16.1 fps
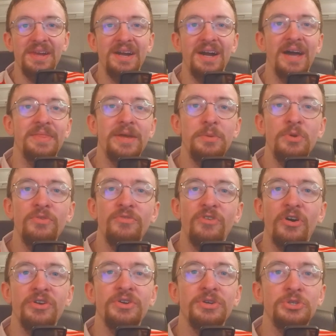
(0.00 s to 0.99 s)
And then move
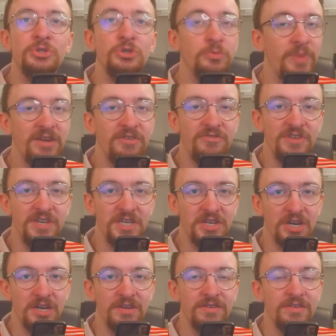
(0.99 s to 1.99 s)
on to
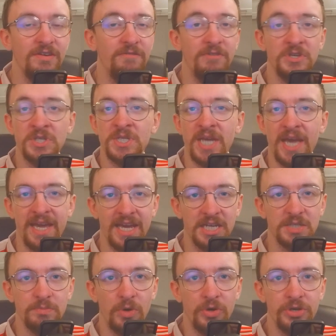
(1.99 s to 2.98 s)
Benfica versus
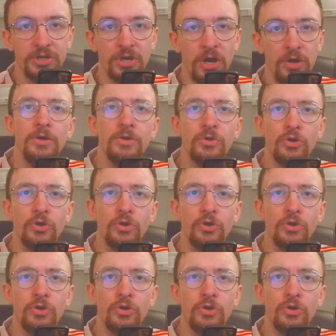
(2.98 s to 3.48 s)
AS Monaco.